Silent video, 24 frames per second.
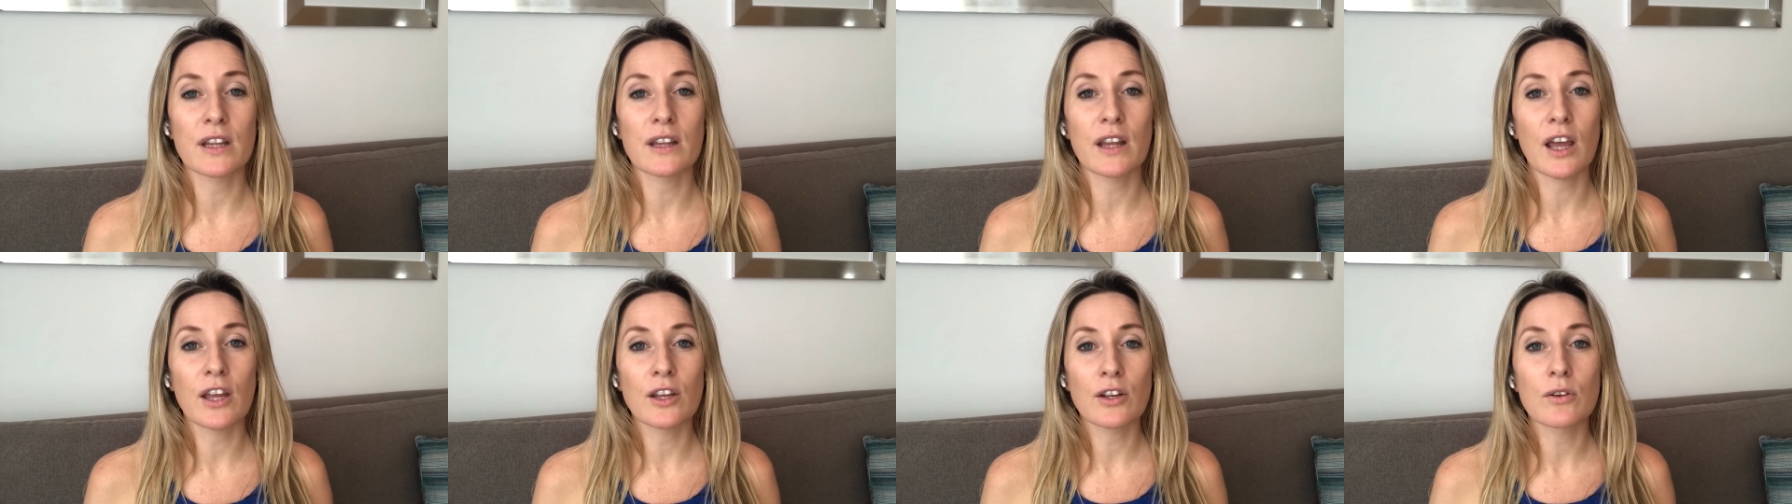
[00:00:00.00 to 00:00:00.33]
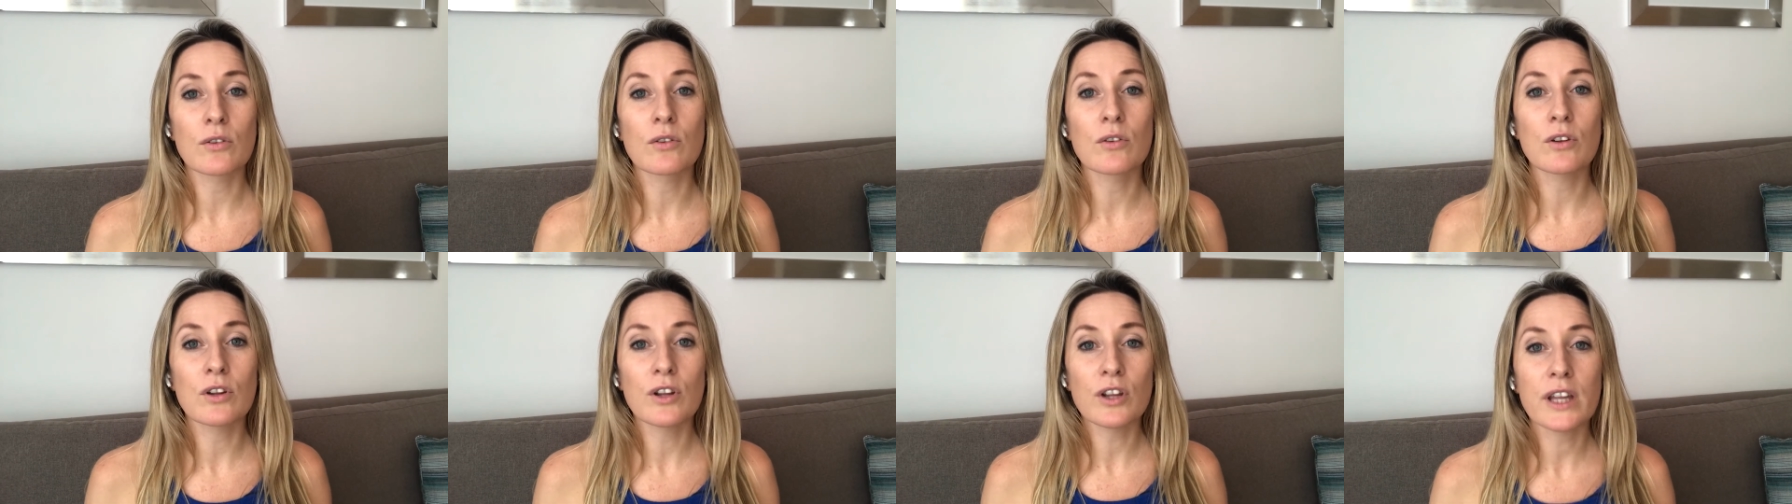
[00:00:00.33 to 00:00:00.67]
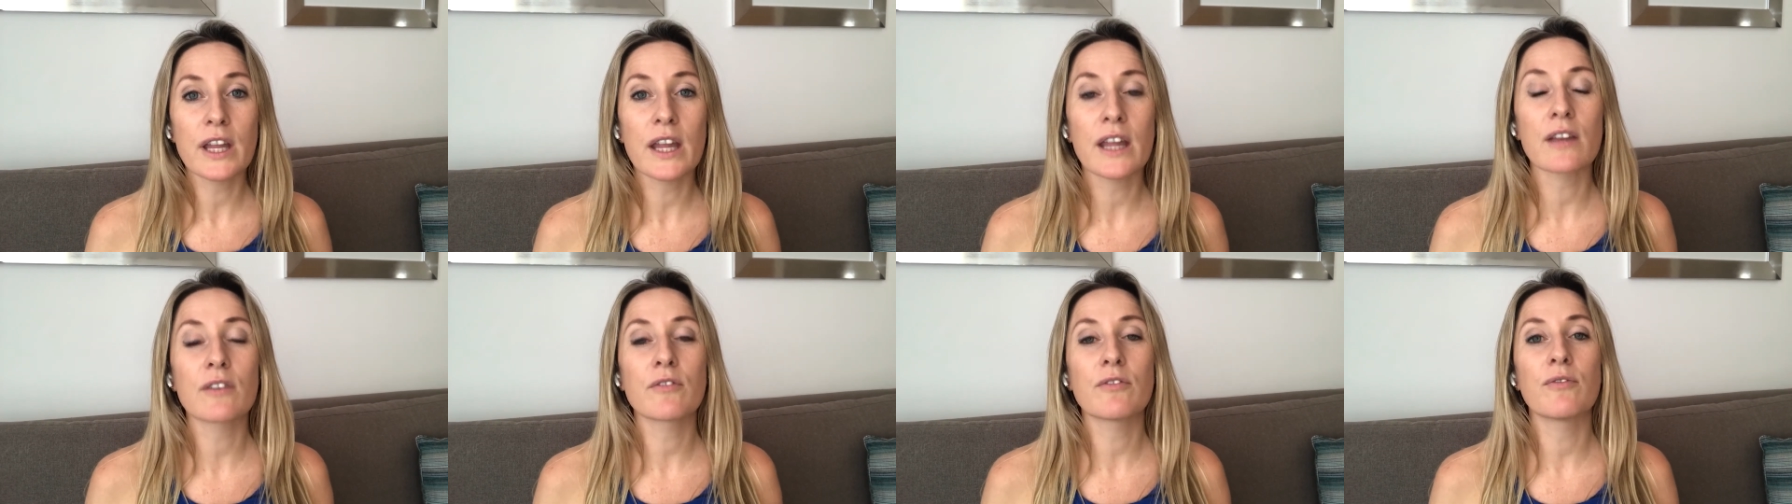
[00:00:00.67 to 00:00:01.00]
that you're
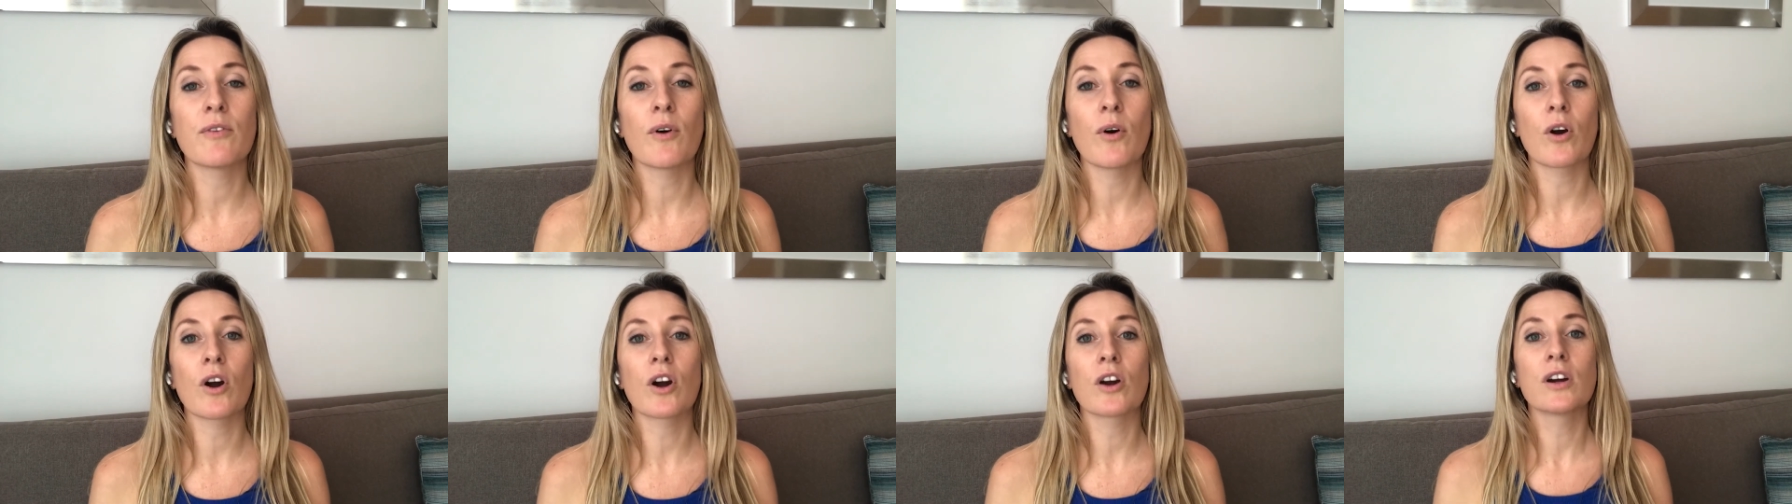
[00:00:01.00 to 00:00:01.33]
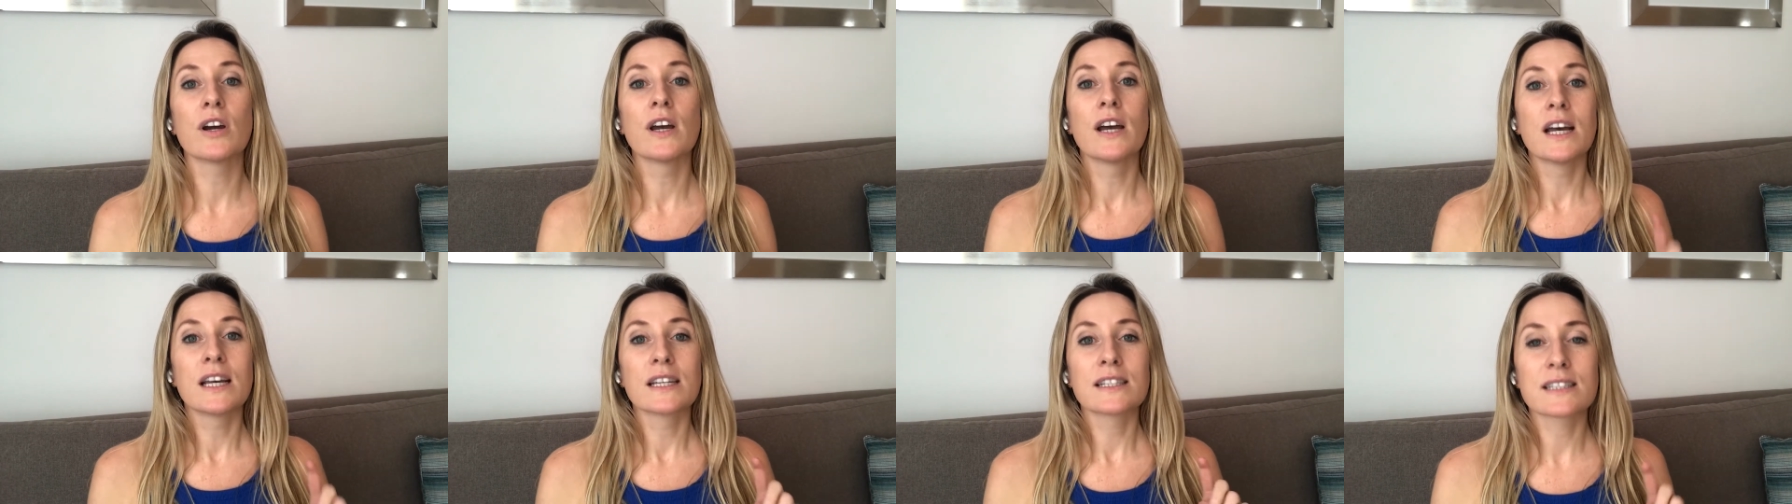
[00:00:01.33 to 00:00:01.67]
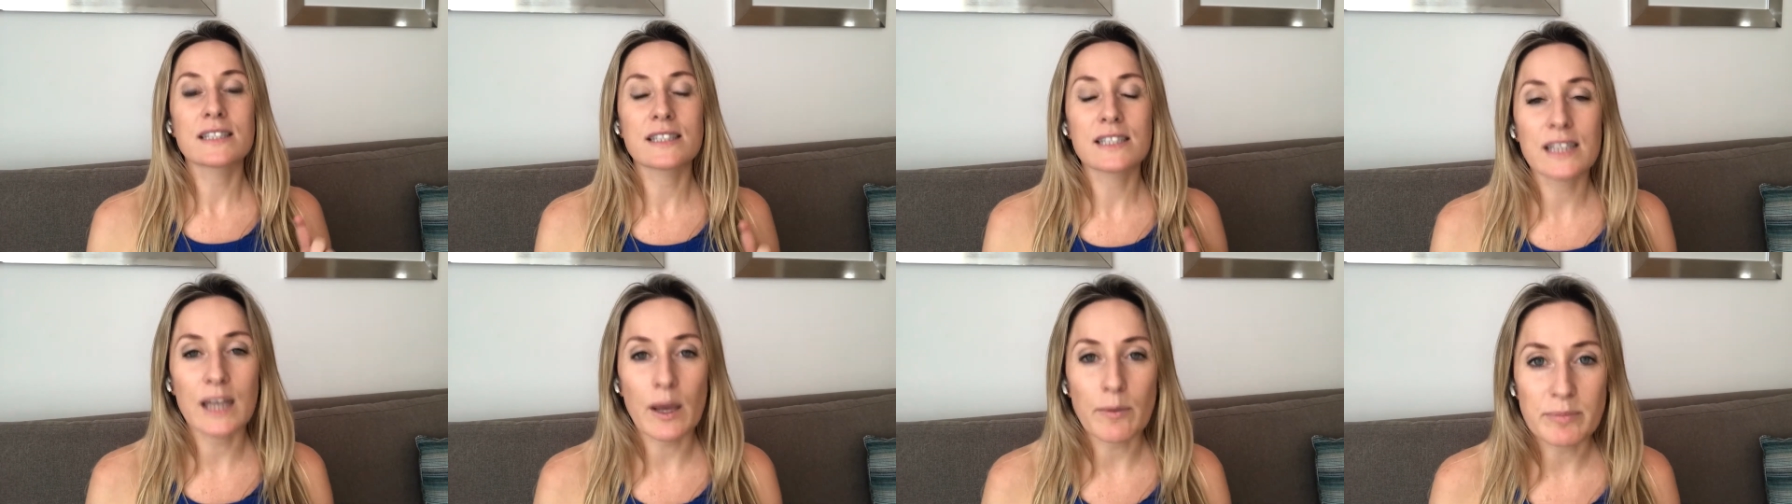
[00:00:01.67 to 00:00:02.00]
looking for
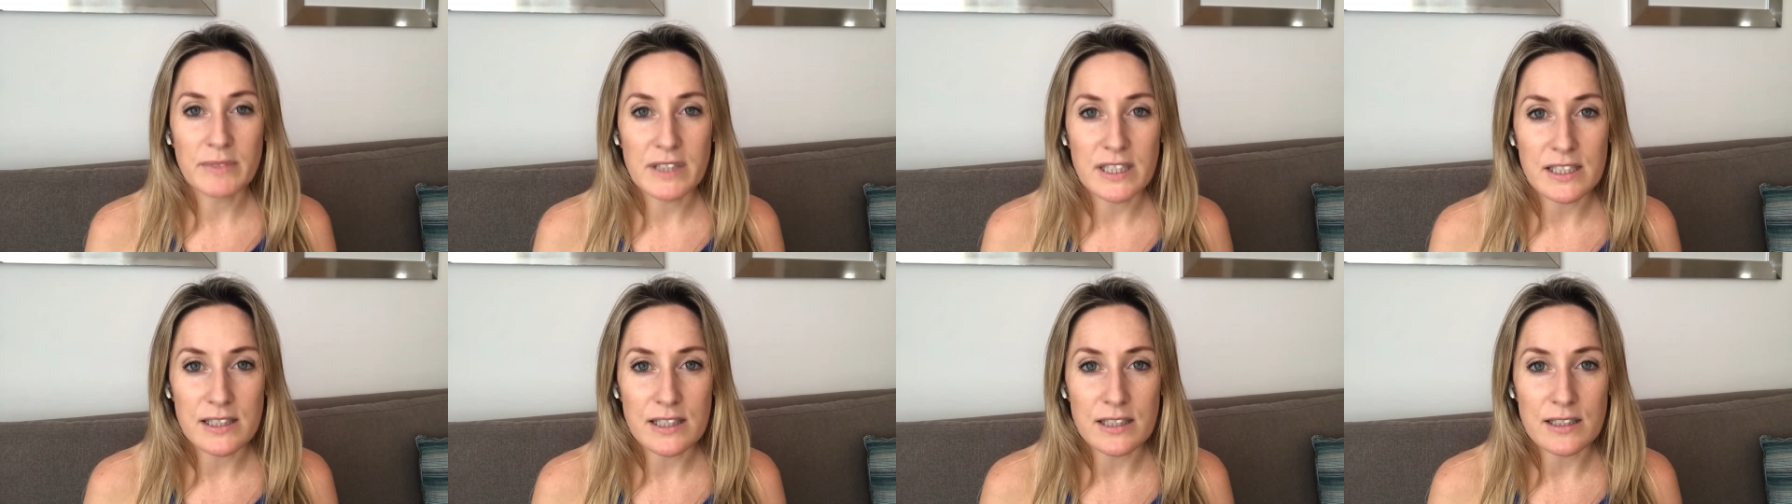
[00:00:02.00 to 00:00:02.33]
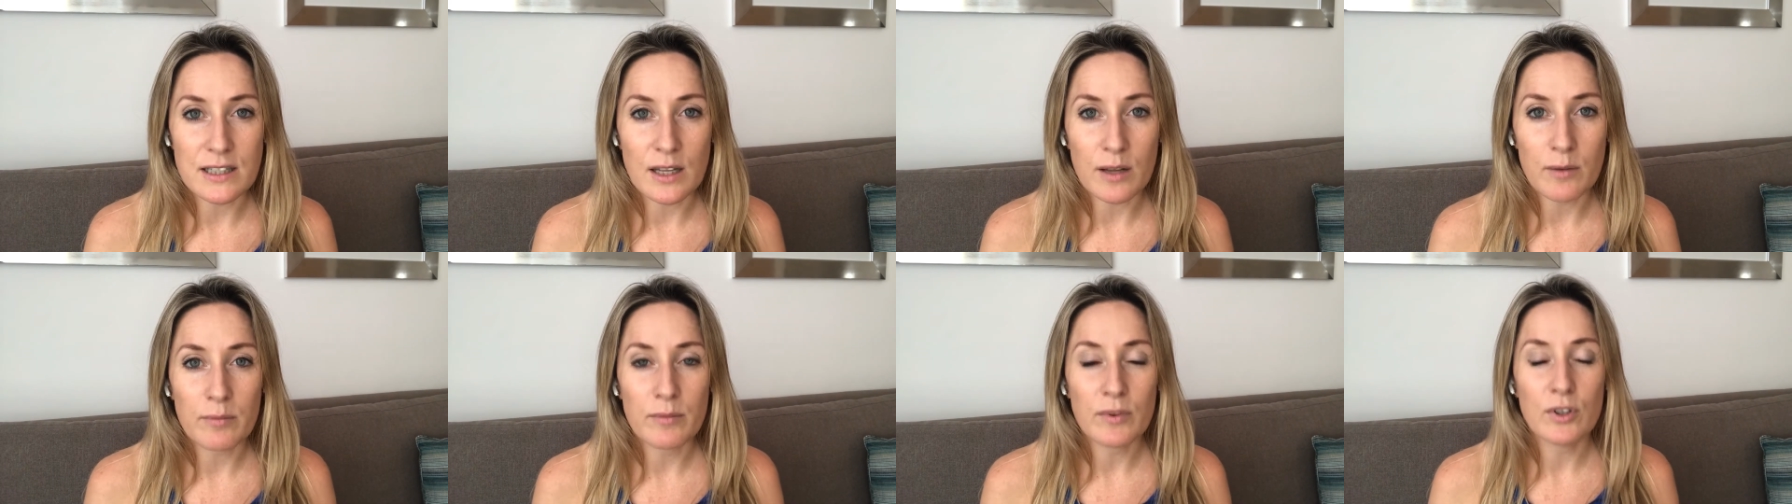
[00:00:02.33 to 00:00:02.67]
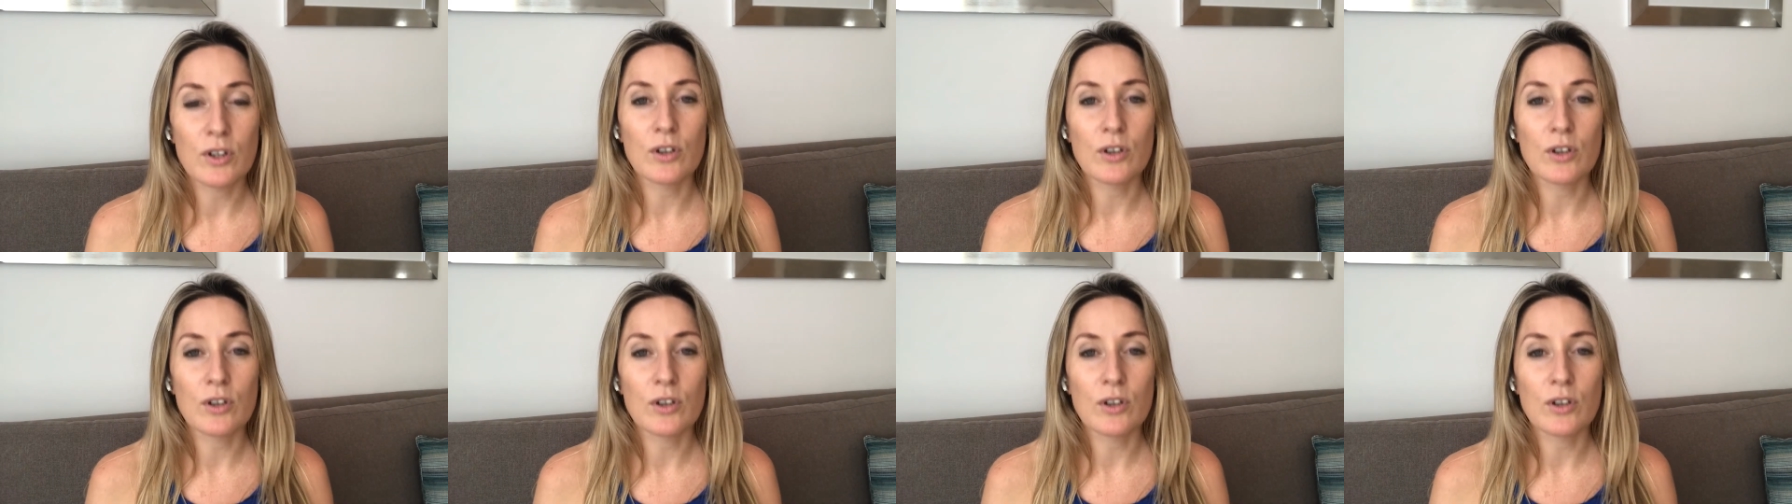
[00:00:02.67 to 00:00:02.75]
skepticism,